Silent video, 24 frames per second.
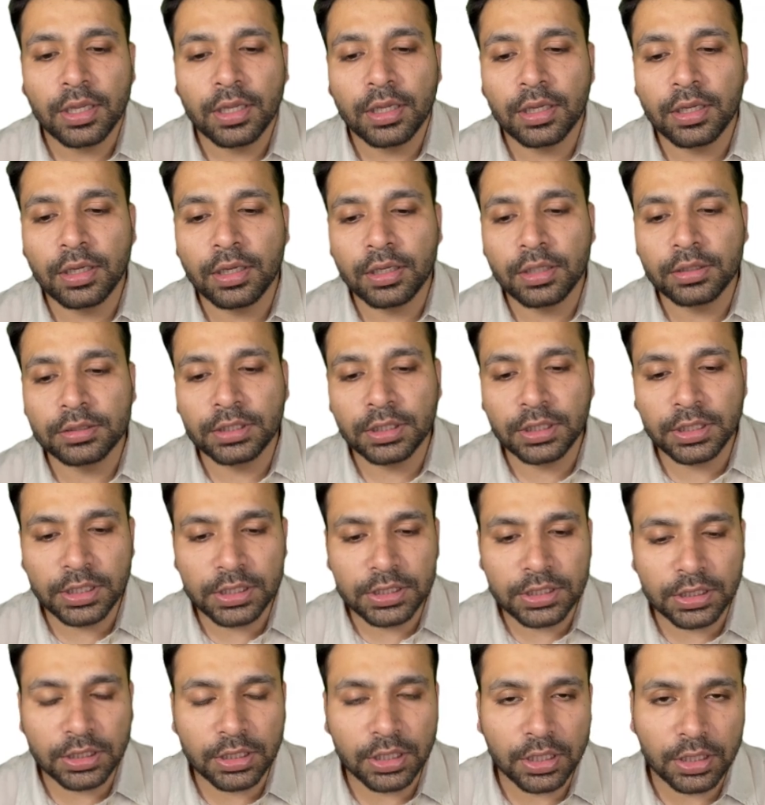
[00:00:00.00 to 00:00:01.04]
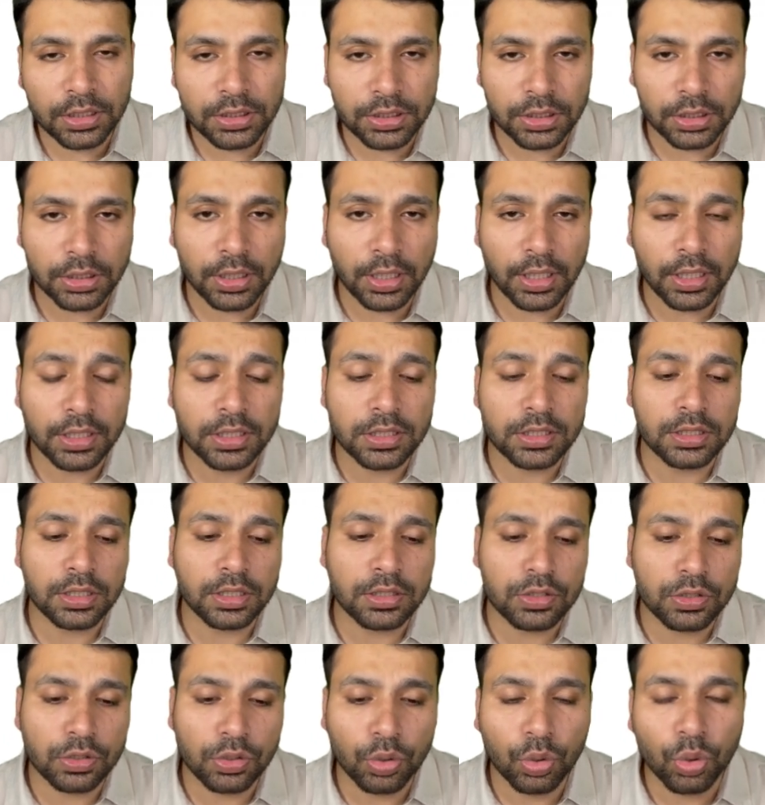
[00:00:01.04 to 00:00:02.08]
the regeneration is
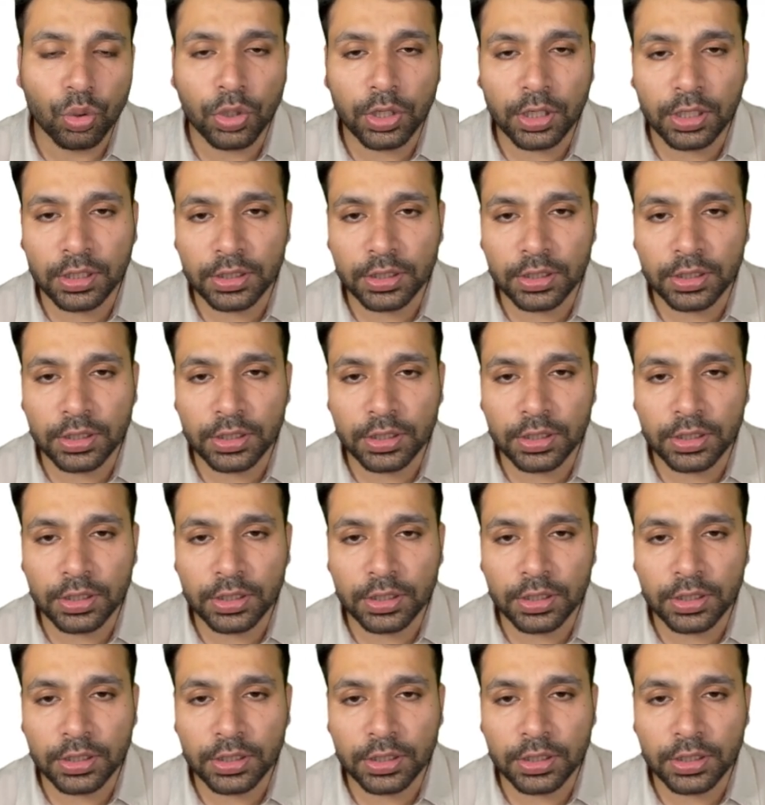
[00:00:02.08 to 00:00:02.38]
slower